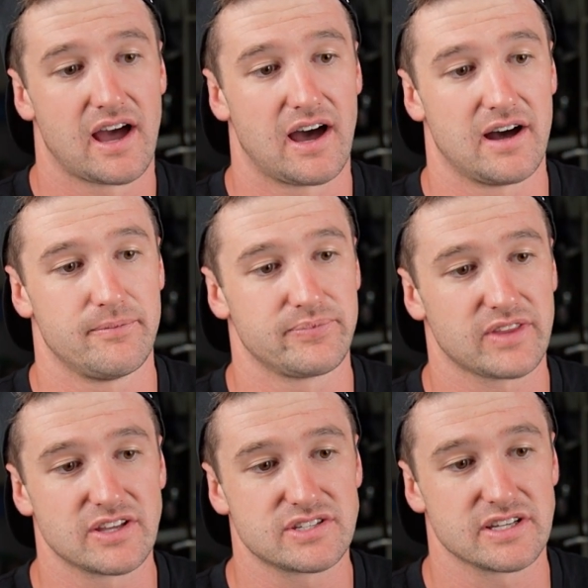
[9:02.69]

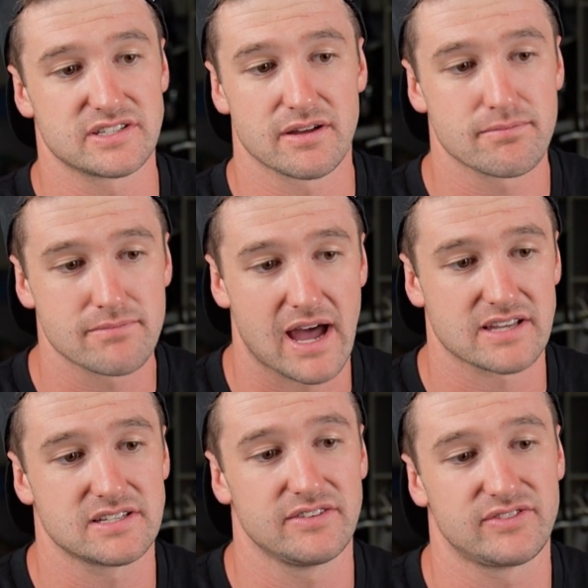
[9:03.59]
It's a
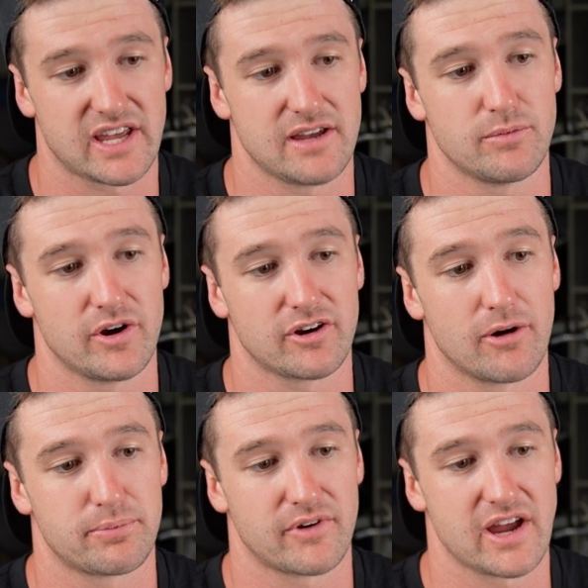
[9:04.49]
massive teamwork
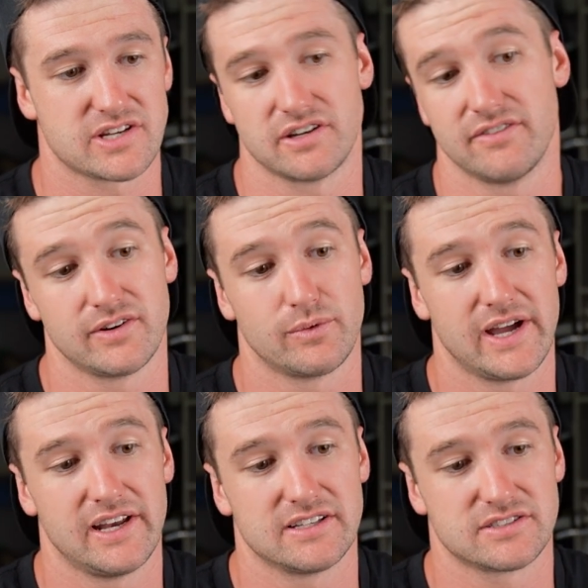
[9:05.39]
operation of
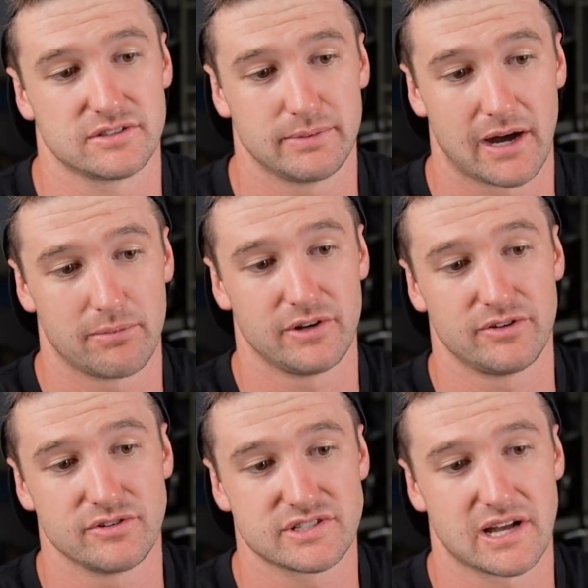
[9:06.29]
awareness to be able to
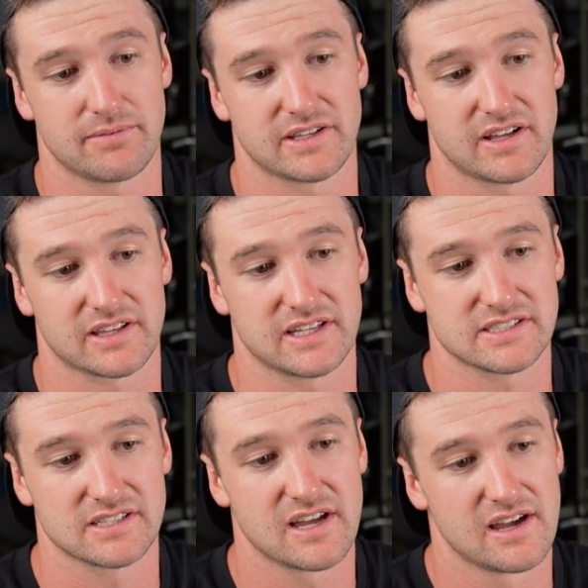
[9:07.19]
do something like
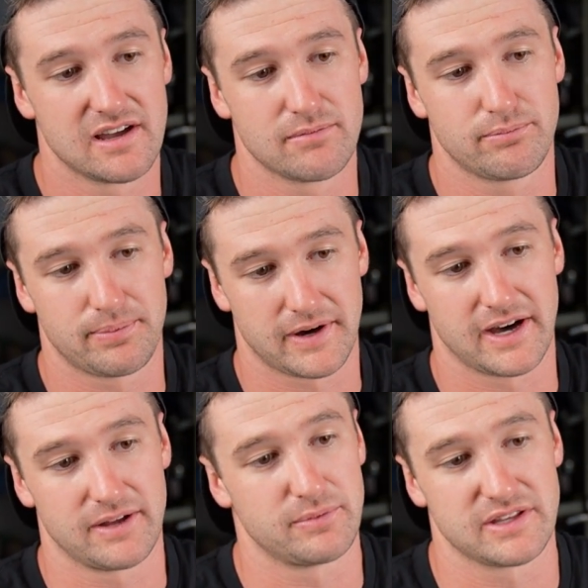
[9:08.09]
this,
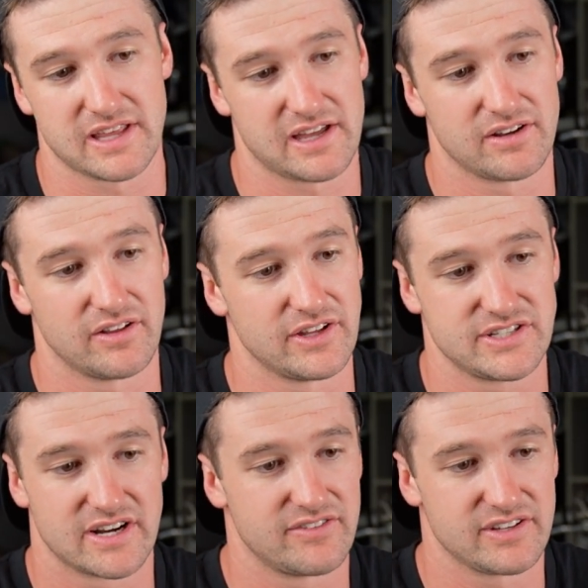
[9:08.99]
but with their
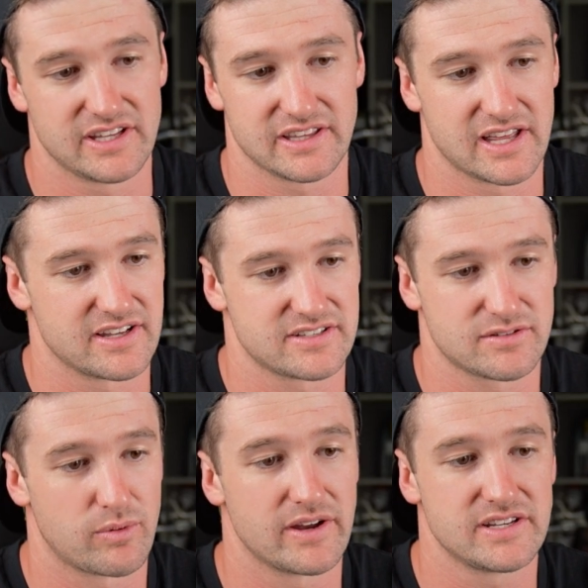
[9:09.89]
knowledge, everything, they're
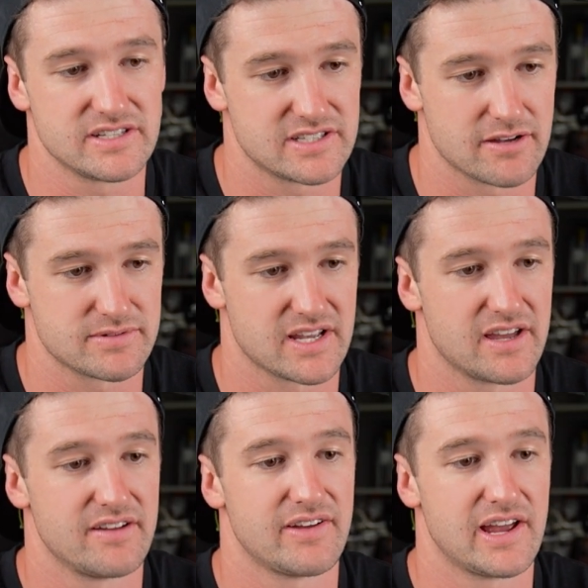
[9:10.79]
20 steps
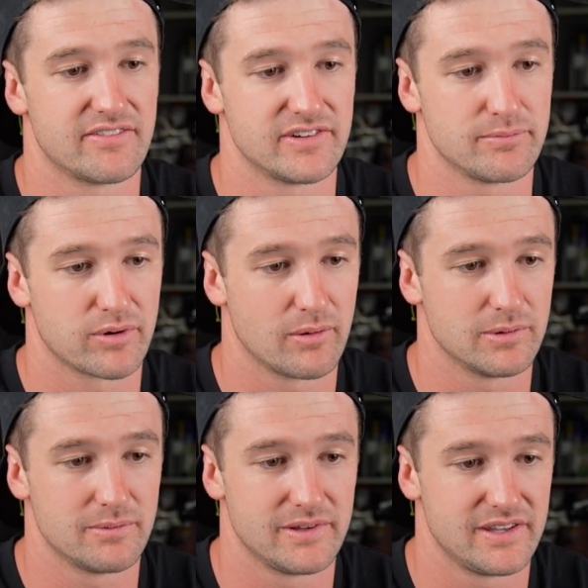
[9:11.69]
ahead of every
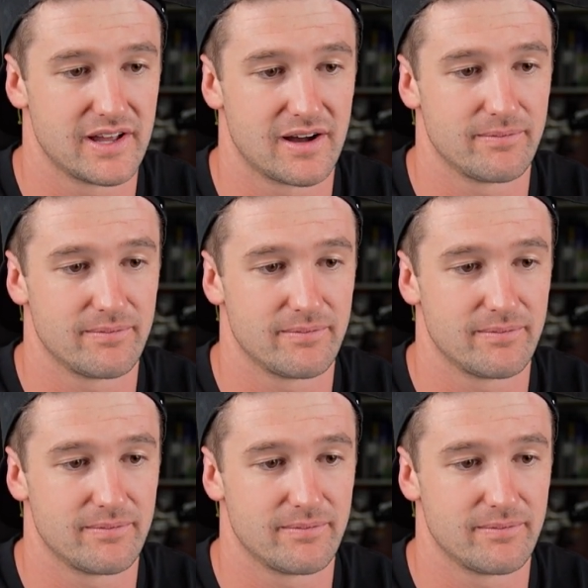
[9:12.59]
problem, and